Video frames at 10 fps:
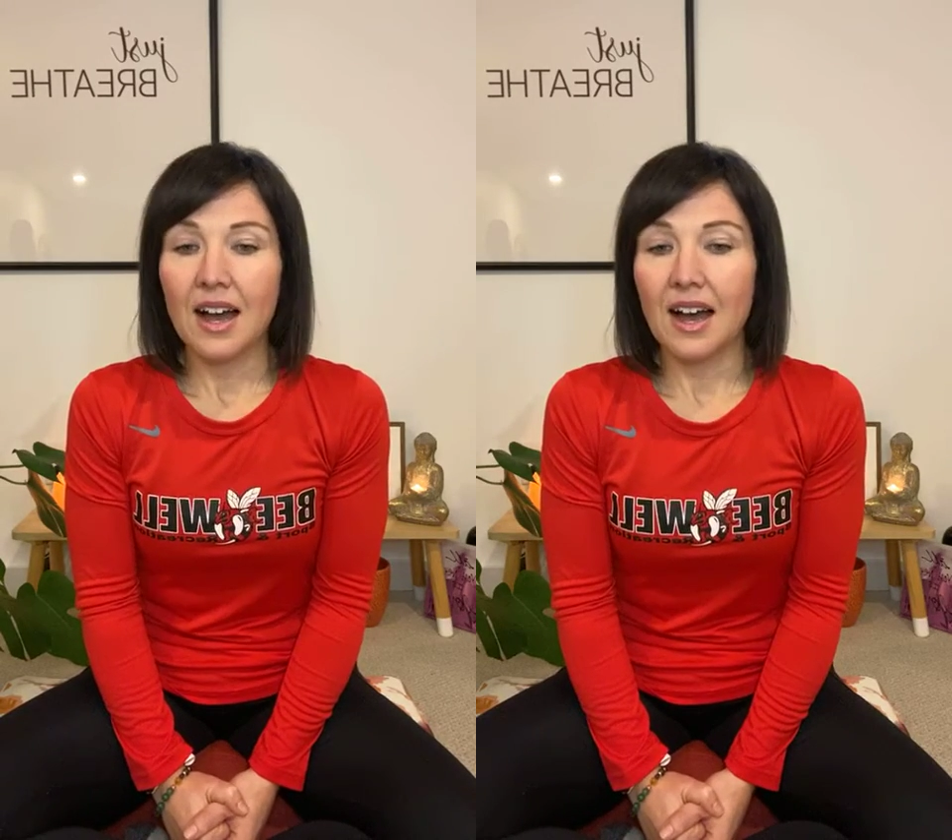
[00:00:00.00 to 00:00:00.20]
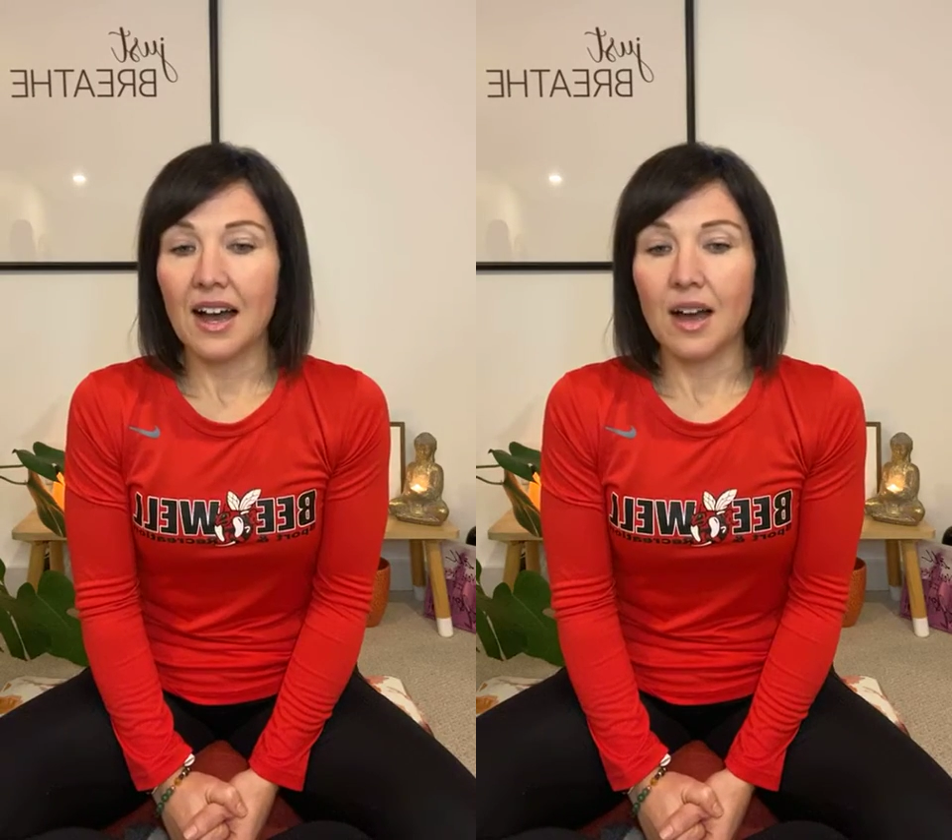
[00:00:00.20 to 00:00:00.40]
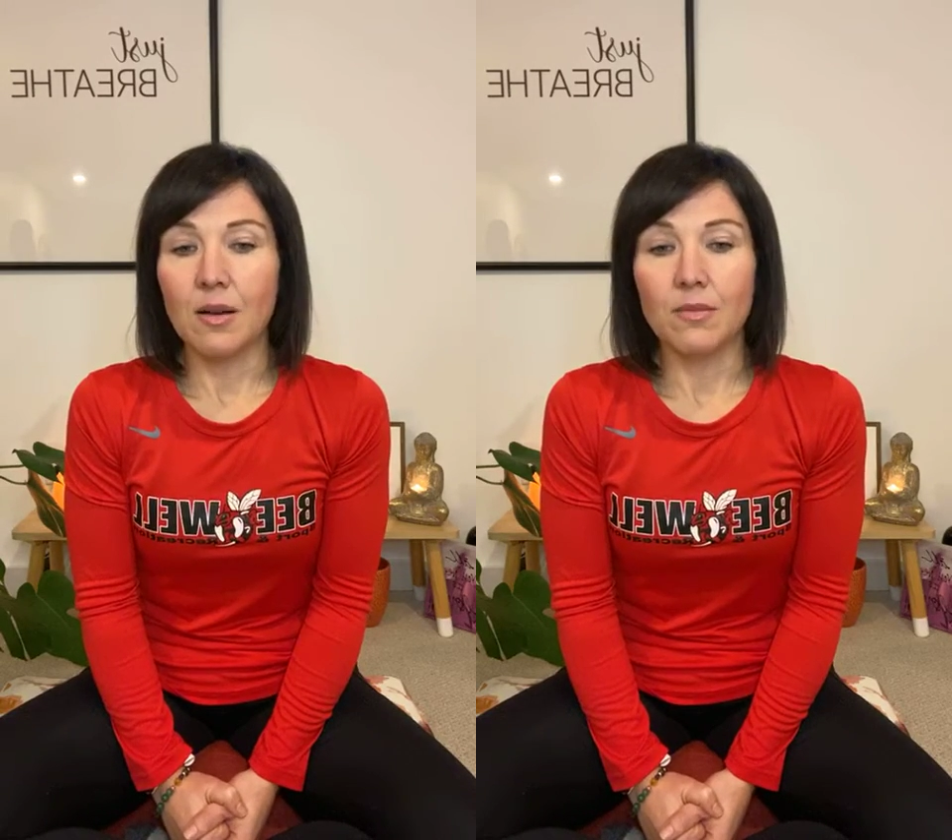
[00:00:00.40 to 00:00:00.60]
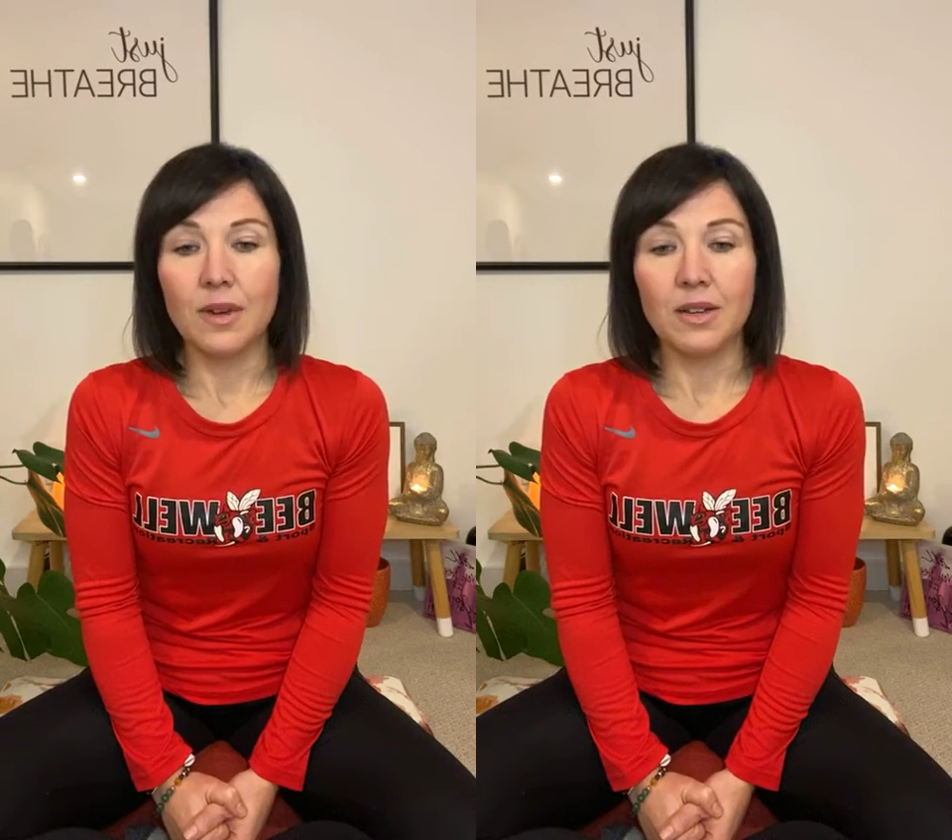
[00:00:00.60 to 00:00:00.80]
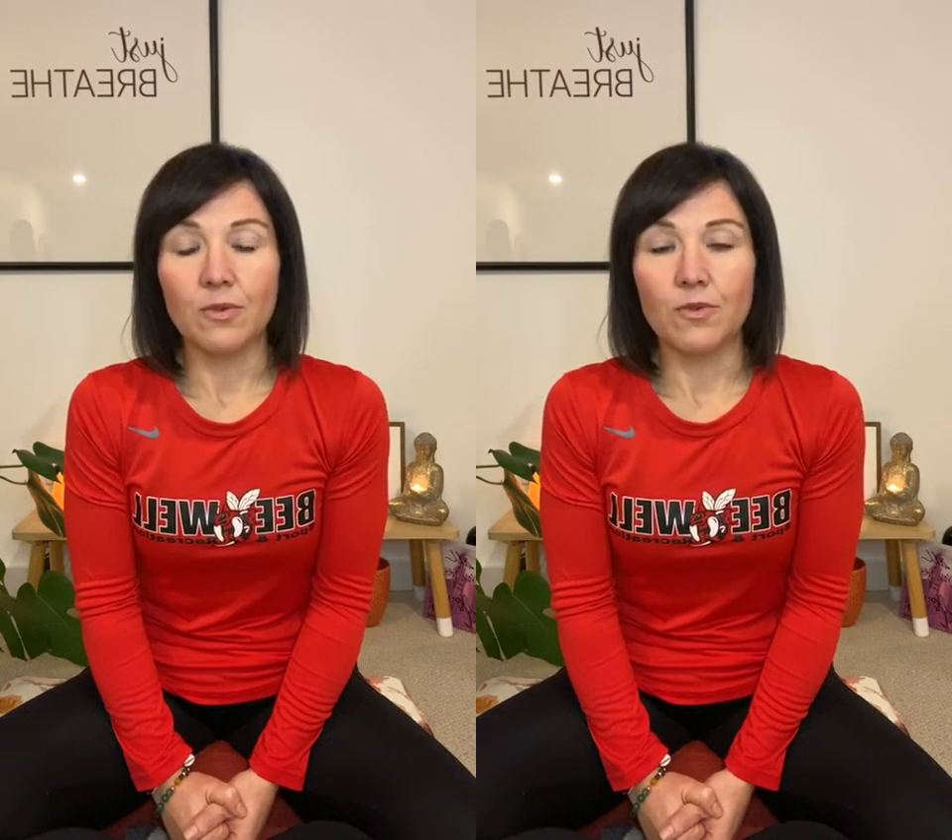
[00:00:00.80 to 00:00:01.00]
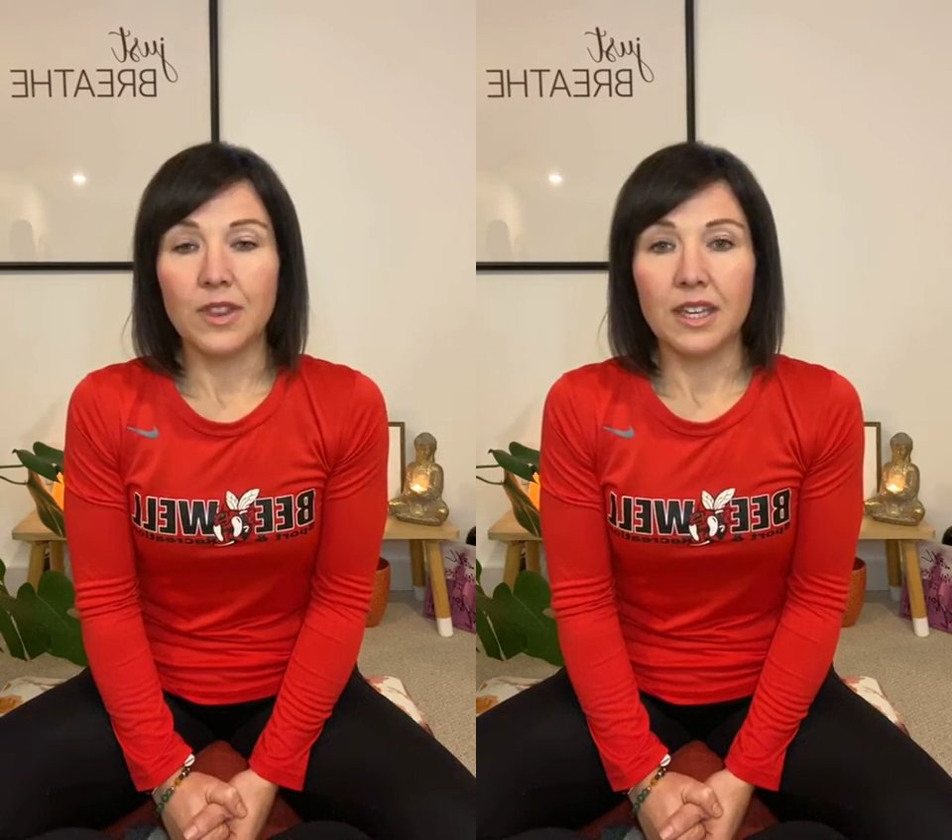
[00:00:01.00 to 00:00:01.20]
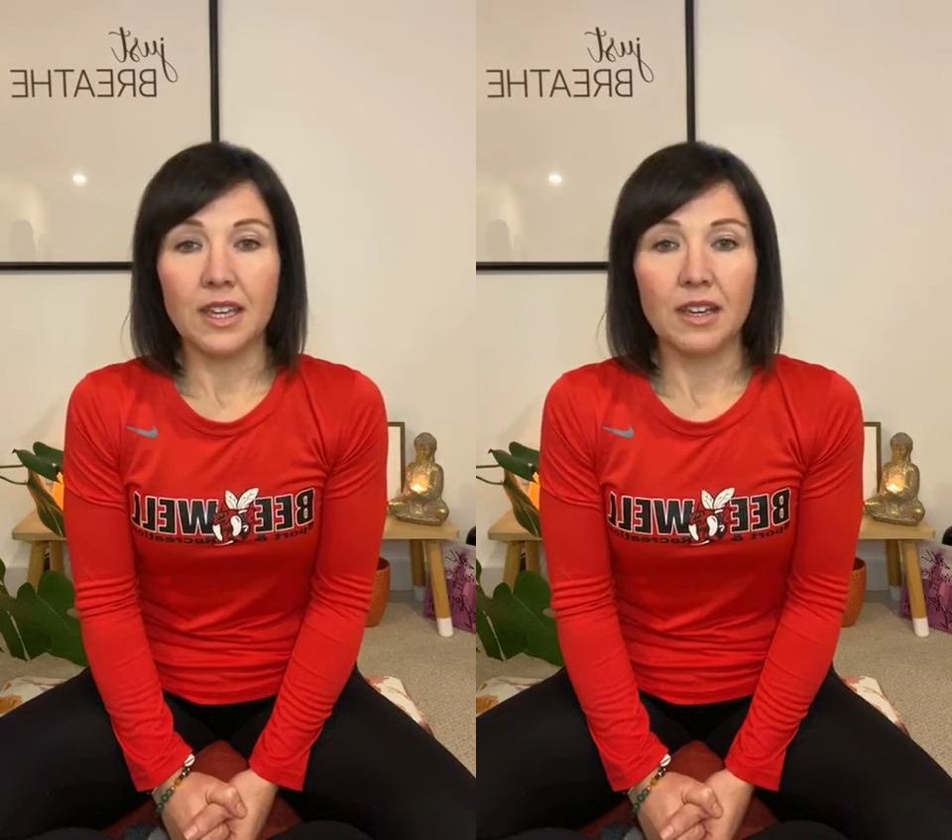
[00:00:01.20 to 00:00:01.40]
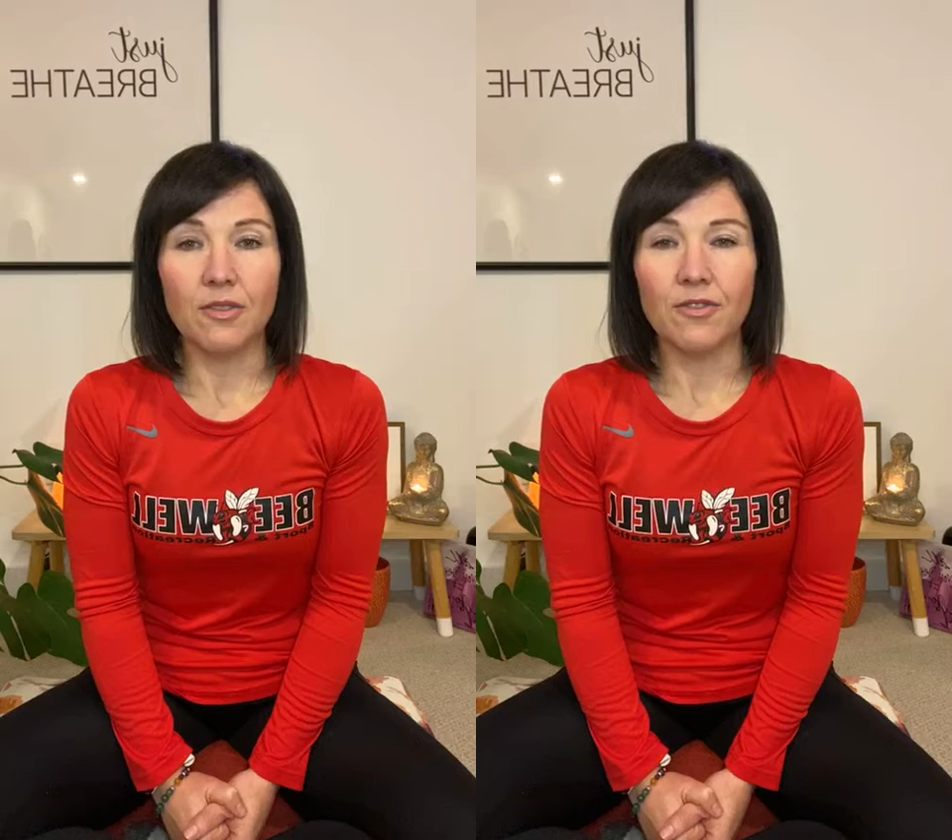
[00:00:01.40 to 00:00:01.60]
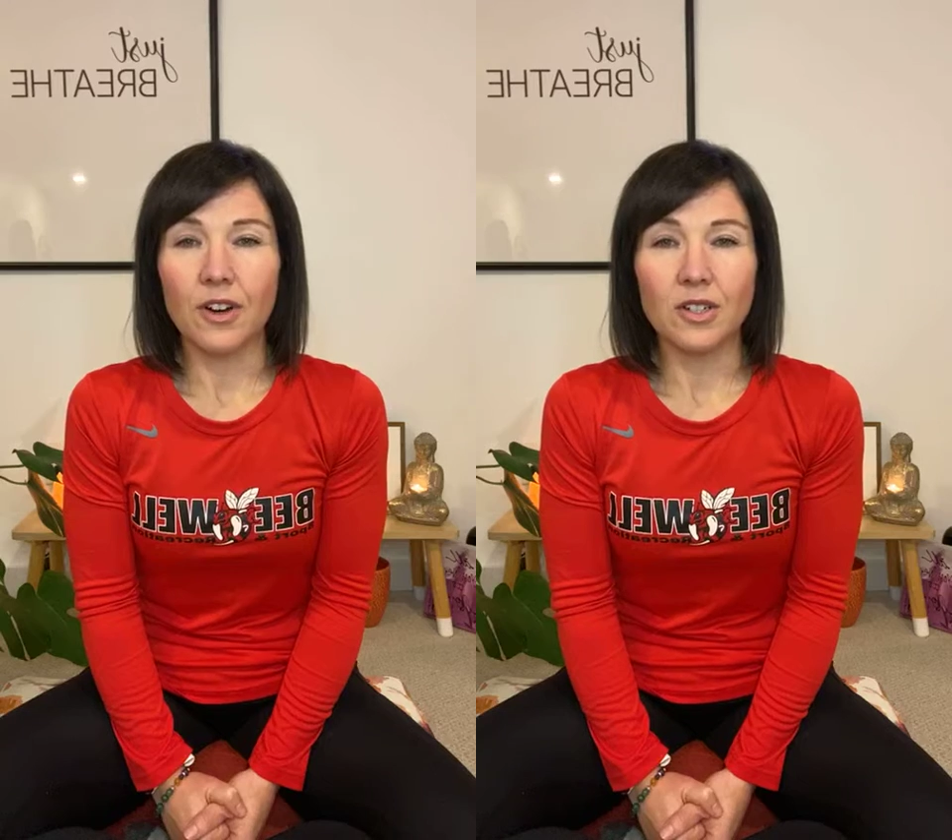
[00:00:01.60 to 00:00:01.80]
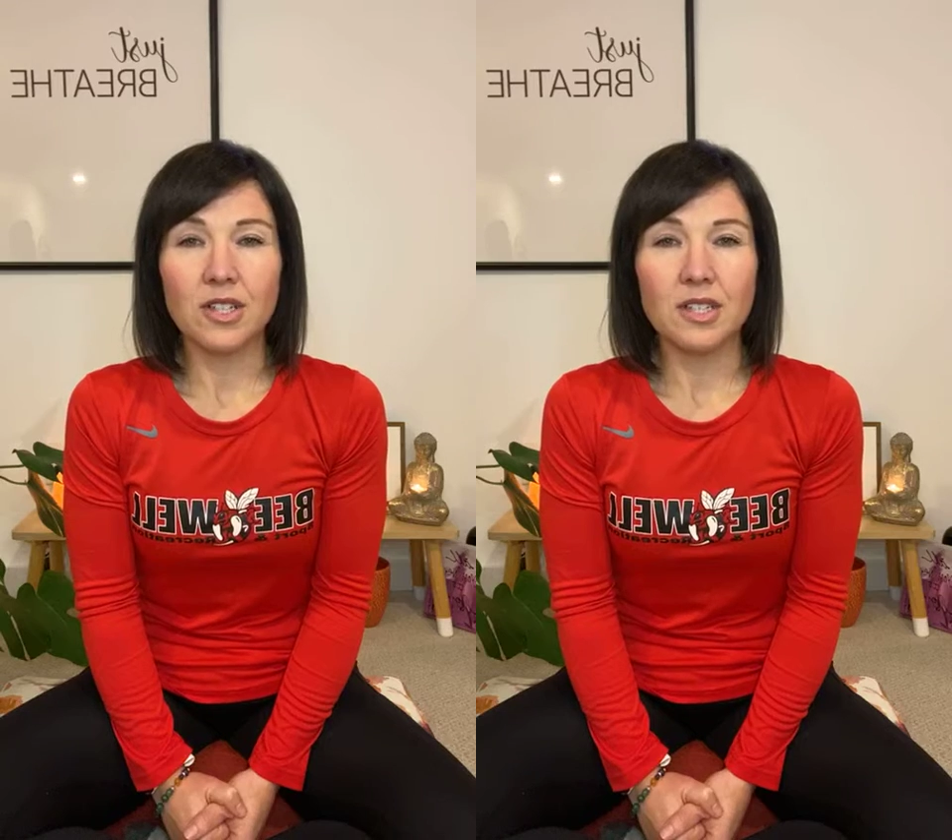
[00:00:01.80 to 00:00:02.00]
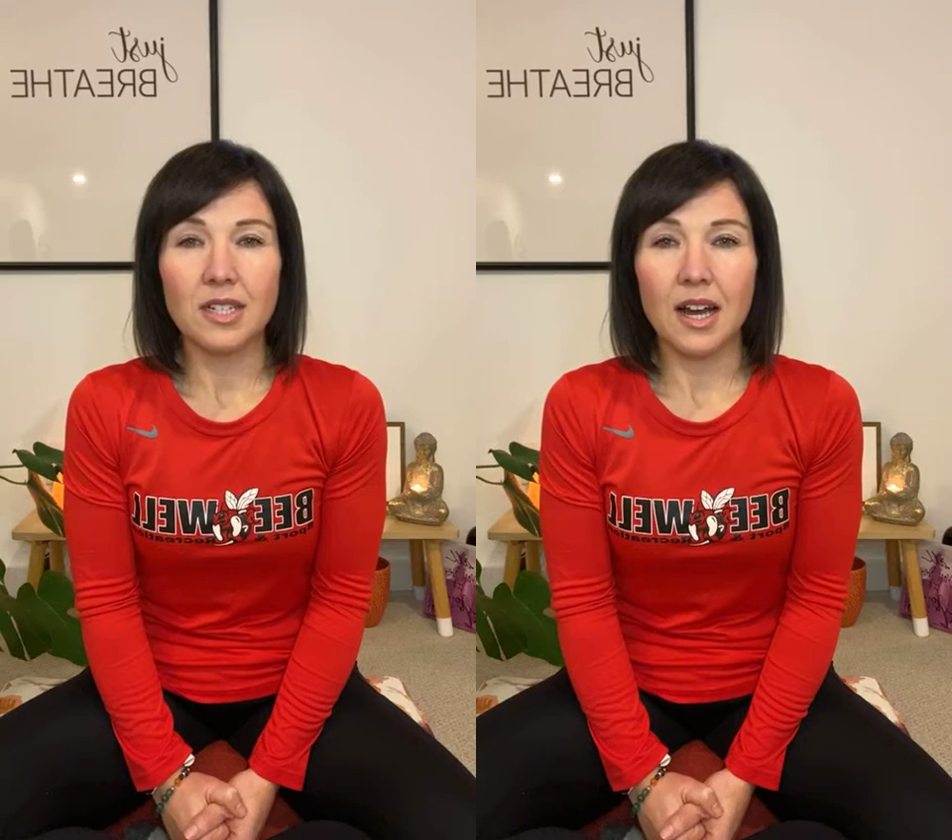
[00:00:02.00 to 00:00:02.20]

Um, the first,